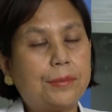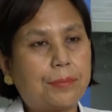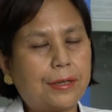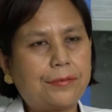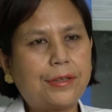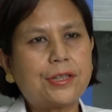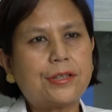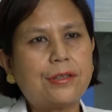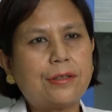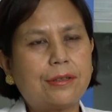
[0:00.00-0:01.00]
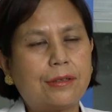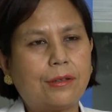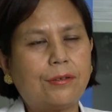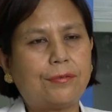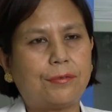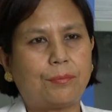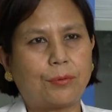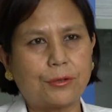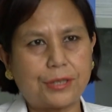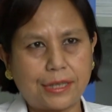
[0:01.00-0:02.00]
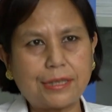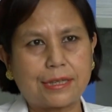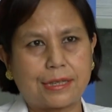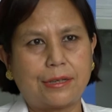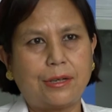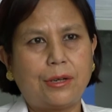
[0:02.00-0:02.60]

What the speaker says: deprivation of proteins